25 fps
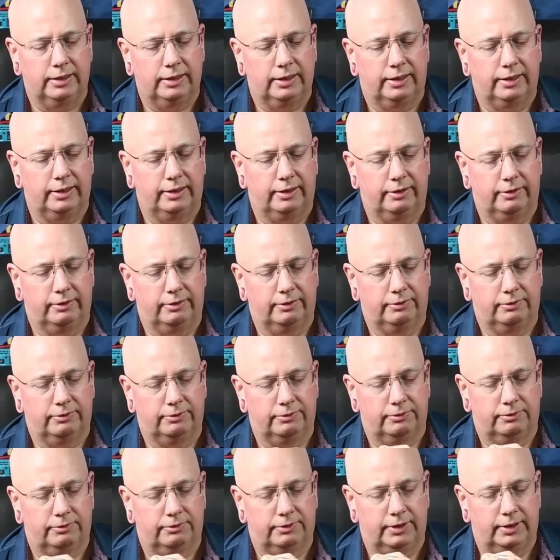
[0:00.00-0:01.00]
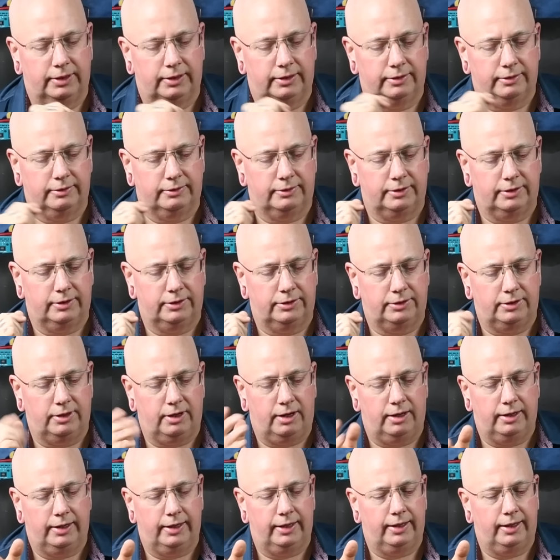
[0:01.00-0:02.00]
uh, that uh,
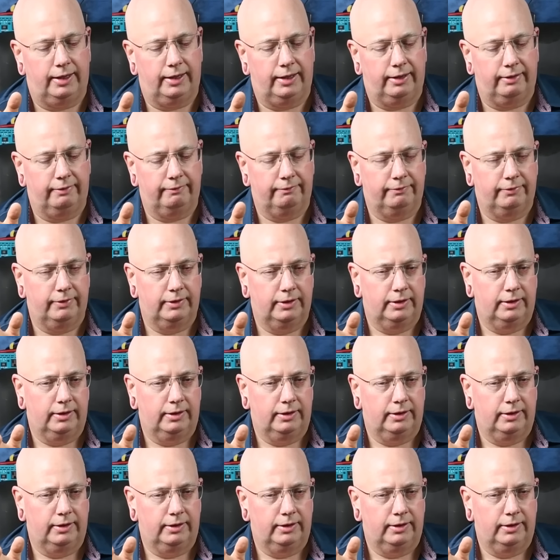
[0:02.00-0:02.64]
Yadhe, let